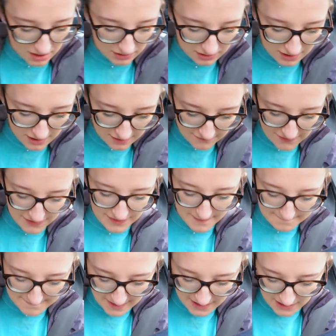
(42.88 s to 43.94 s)
all of
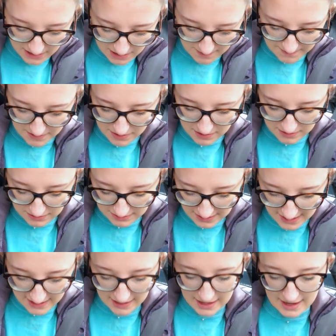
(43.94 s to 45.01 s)
the makeup
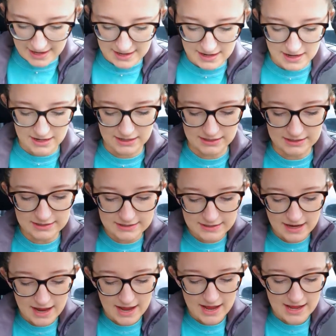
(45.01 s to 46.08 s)
that I
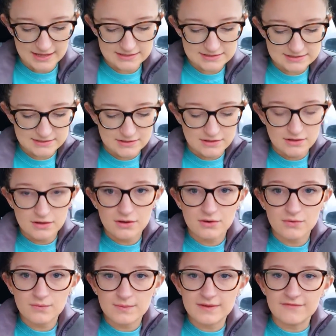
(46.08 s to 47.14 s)
got.
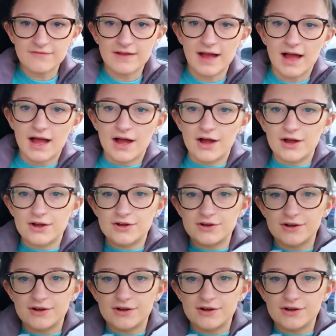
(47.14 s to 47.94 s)
We've got a